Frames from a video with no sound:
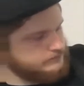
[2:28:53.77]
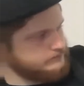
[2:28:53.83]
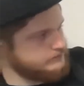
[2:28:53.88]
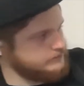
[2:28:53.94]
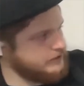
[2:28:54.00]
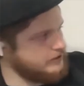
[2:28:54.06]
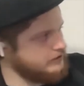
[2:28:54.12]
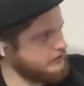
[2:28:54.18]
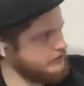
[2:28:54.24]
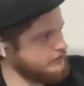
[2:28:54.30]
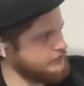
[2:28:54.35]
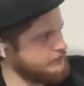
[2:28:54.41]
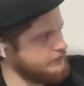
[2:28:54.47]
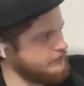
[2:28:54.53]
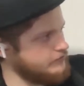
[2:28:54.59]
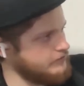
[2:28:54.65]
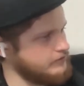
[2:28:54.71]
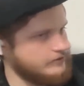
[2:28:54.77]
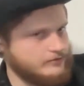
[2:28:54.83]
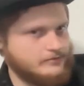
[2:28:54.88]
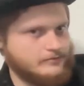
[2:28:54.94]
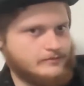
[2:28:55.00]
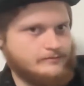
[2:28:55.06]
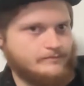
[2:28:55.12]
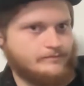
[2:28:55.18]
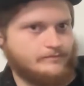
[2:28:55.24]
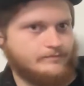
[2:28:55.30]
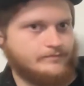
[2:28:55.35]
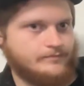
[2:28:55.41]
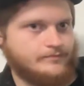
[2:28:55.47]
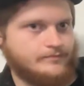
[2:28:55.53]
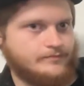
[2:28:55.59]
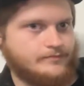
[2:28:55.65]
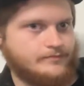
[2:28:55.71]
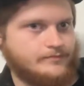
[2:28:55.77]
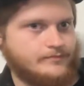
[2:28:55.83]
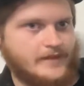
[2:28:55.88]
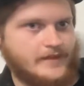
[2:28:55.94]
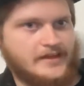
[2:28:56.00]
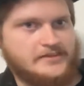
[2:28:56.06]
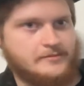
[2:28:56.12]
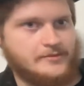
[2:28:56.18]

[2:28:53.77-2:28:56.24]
I also not